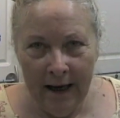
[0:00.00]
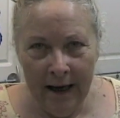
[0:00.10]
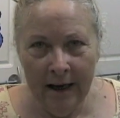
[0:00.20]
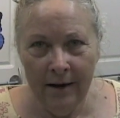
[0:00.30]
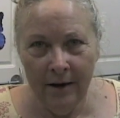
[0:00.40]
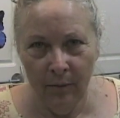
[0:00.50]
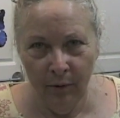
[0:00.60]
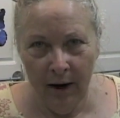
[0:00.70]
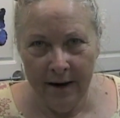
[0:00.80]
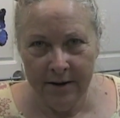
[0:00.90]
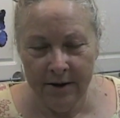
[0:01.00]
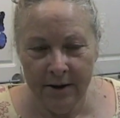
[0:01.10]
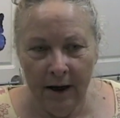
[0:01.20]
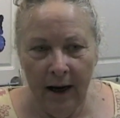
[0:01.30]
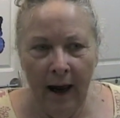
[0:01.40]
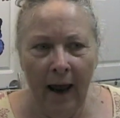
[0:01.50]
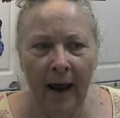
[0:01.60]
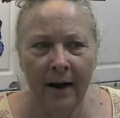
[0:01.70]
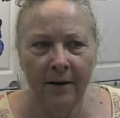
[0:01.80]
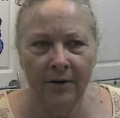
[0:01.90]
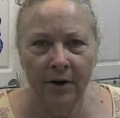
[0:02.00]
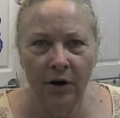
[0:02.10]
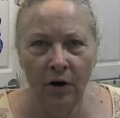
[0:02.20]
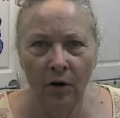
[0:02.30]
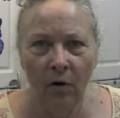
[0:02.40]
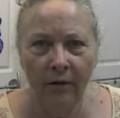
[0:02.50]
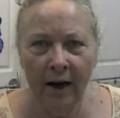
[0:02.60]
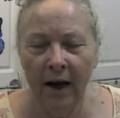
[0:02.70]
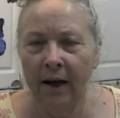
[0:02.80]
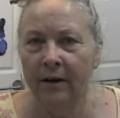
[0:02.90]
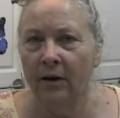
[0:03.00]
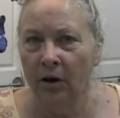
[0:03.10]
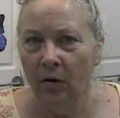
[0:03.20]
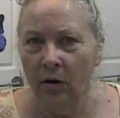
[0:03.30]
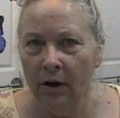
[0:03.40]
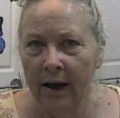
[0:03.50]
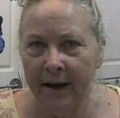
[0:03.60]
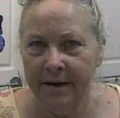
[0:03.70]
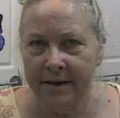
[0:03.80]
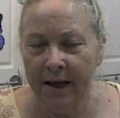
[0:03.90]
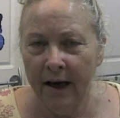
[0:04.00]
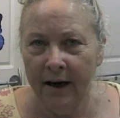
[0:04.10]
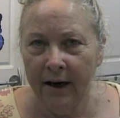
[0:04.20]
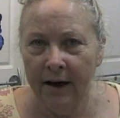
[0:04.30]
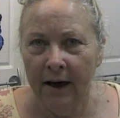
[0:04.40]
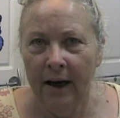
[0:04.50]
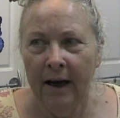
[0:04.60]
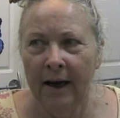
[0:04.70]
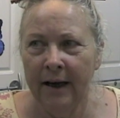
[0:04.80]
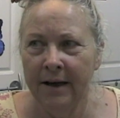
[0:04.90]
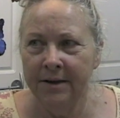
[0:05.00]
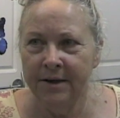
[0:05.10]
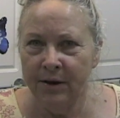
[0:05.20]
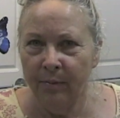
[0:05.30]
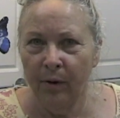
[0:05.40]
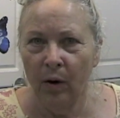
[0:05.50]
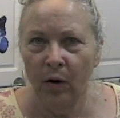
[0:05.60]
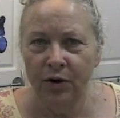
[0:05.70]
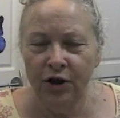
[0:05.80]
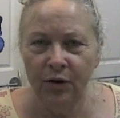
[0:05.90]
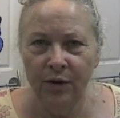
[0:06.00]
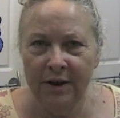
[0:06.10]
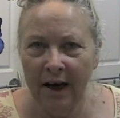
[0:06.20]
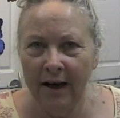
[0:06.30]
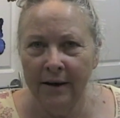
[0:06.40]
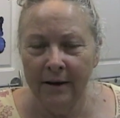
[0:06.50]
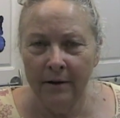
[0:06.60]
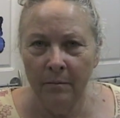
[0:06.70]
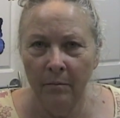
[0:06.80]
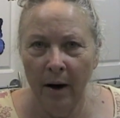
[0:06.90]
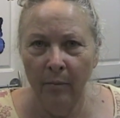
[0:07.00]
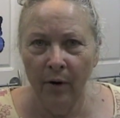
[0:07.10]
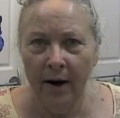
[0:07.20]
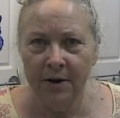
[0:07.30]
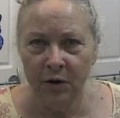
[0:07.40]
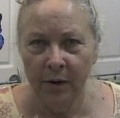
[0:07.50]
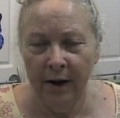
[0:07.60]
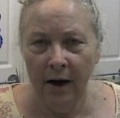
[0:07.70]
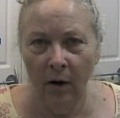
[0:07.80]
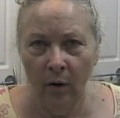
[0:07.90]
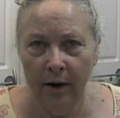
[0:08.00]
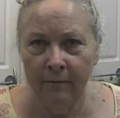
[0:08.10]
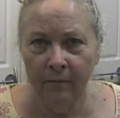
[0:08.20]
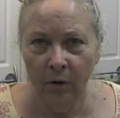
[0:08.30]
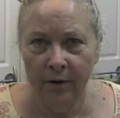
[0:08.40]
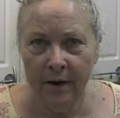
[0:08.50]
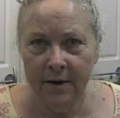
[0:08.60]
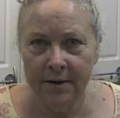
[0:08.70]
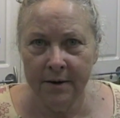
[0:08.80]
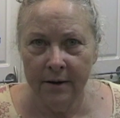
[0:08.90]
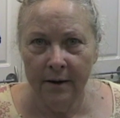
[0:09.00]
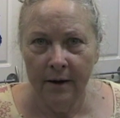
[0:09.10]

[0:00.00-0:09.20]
in the breast, and the Novocaine, the local anesthetic, is supposed to deaden my breast when they go in for these